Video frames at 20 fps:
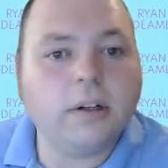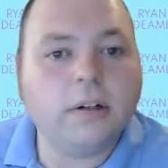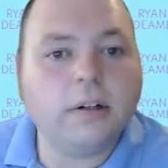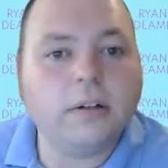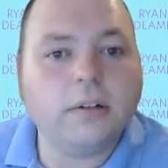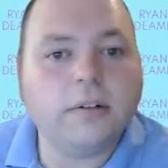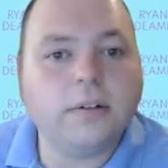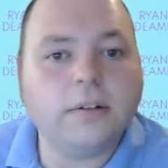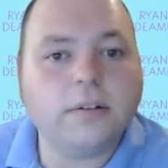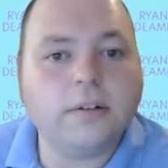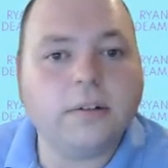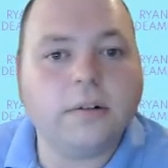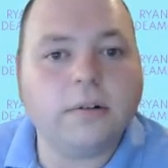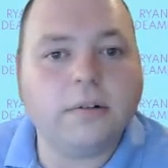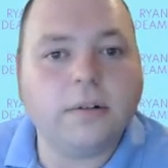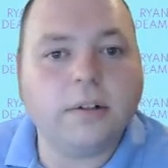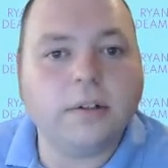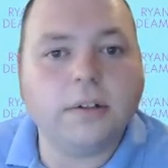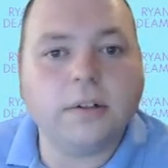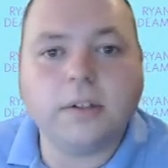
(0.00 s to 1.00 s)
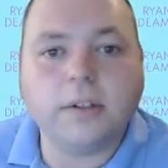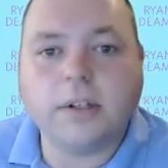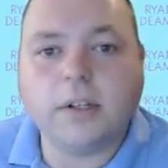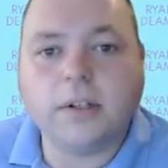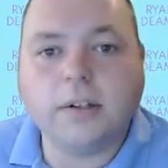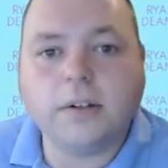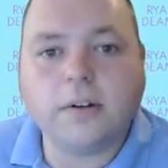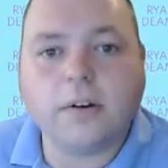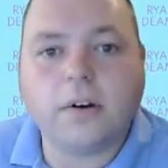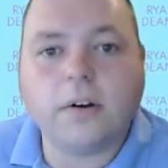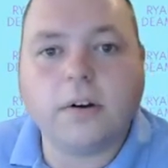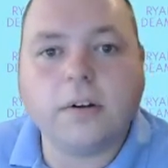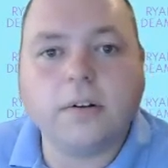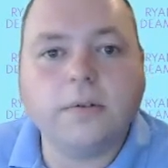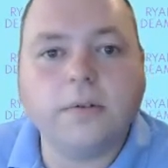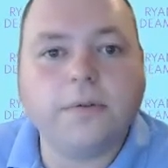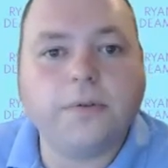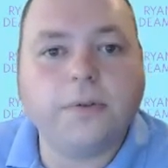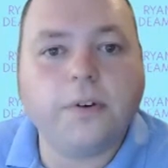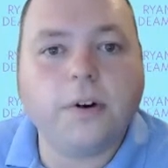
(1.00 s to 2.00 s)
So it gets called
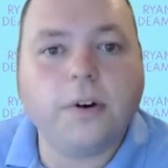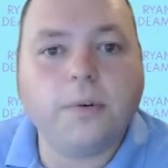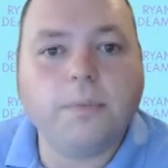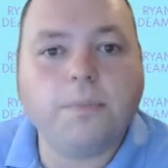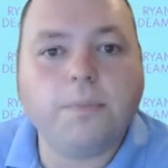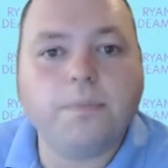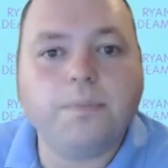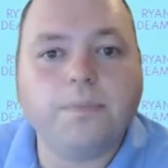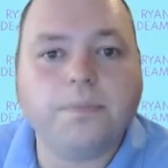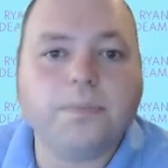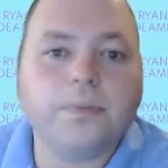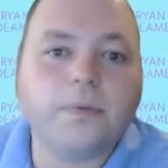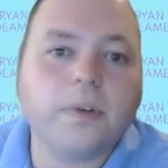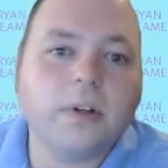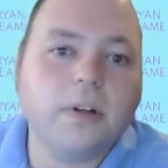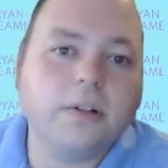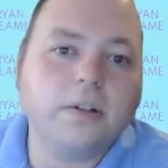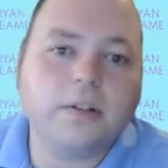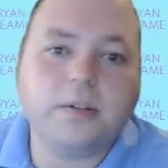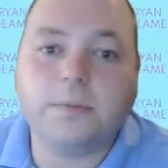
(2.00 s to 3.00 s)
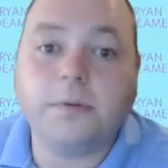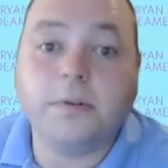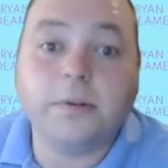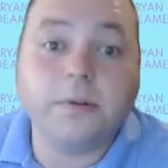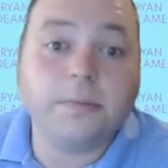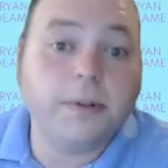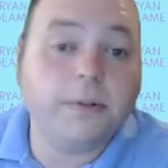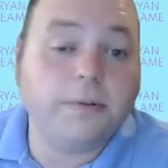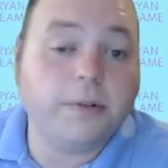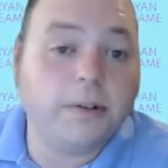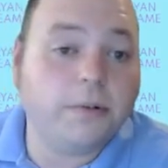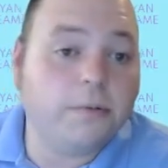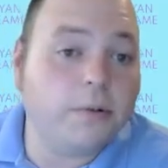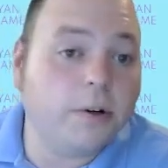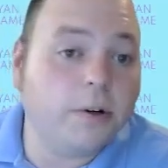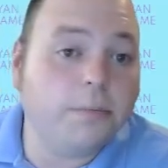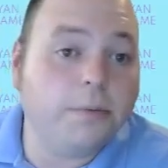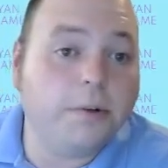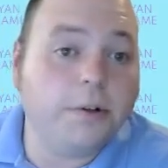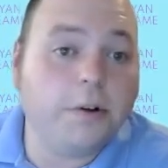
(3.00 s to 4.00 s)
from, supposed to be when the
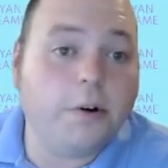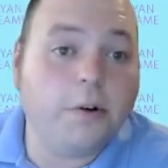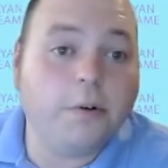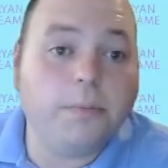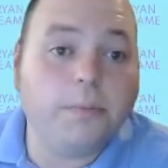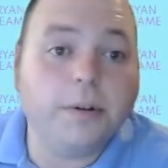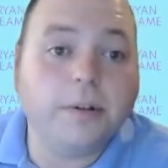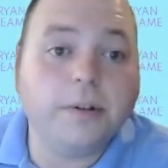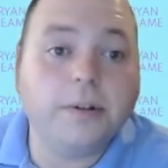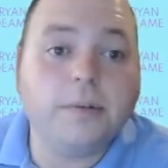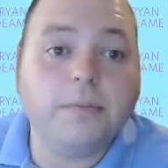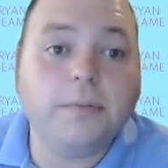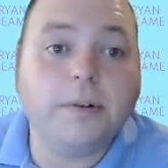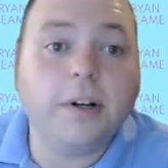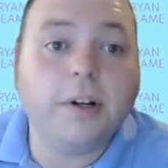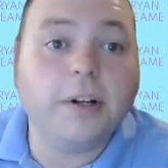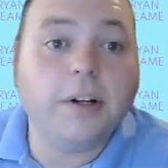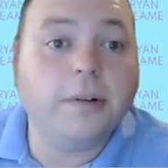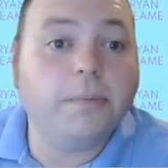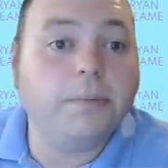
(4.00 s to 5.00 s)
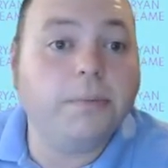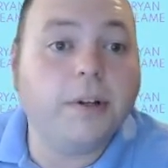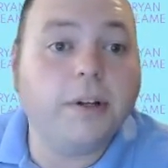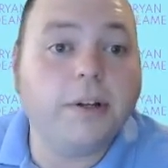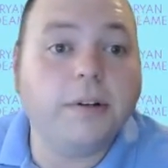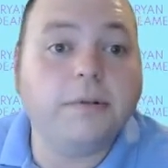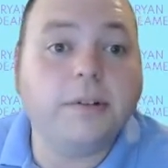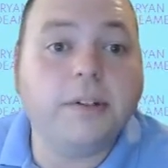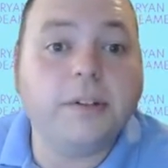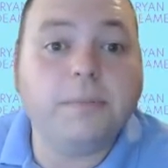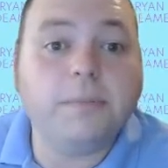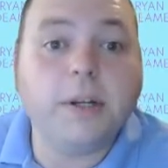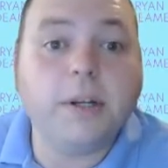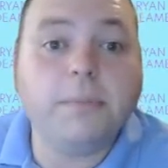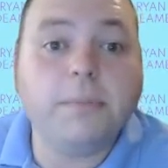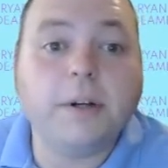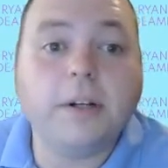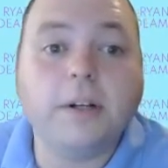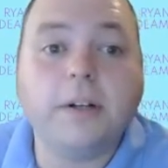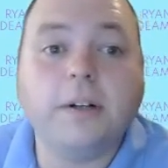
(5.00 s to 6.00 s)
workbook opens, but I could play with the display
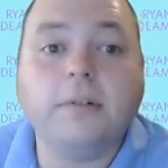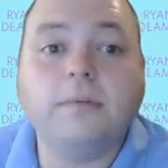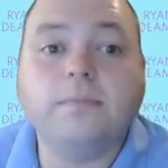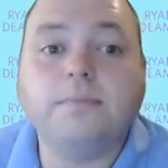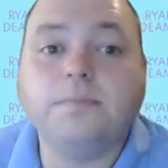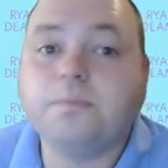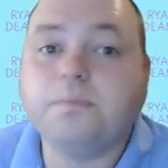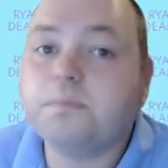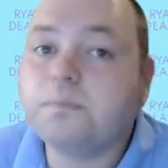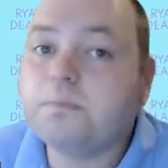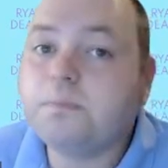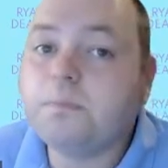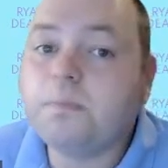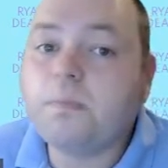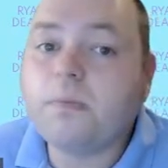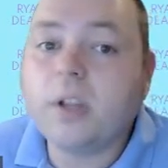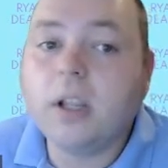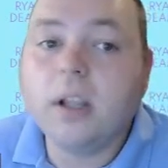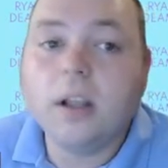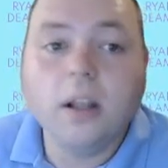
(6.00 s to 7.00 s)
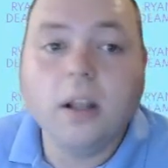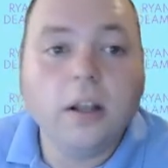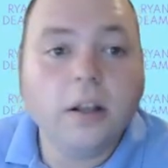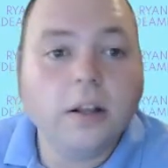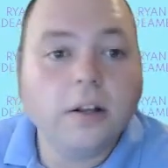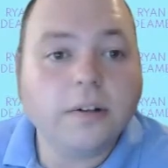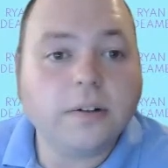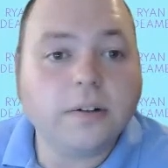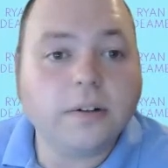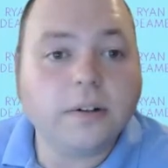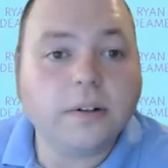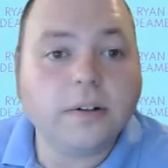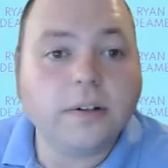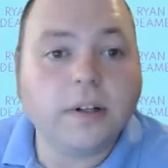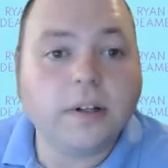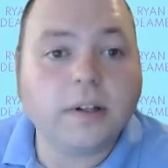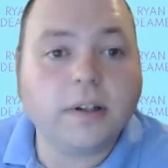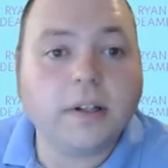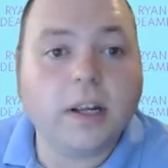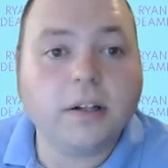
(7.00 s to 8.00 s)
button. So let's get
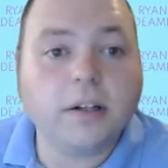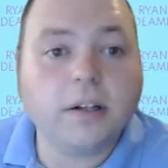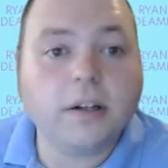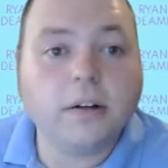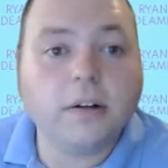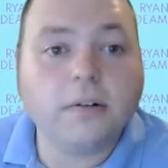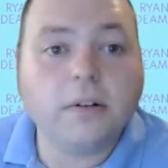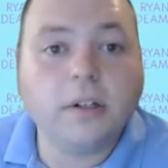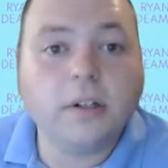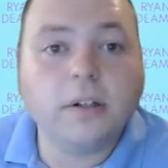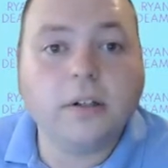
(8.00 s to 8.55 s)
that going.